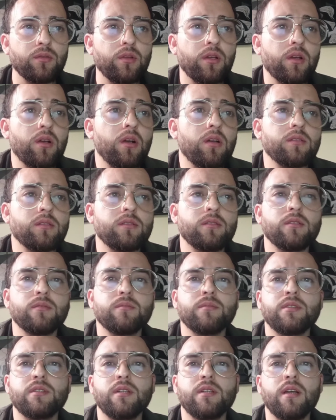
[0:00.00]

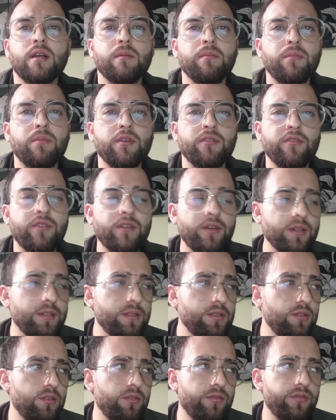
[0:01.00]
customs and
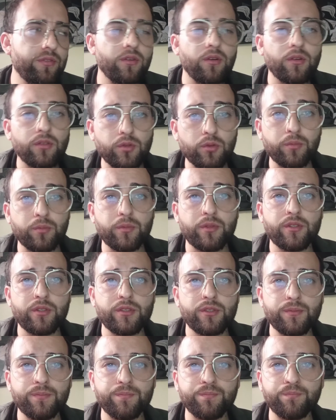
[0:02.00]
preference of customers.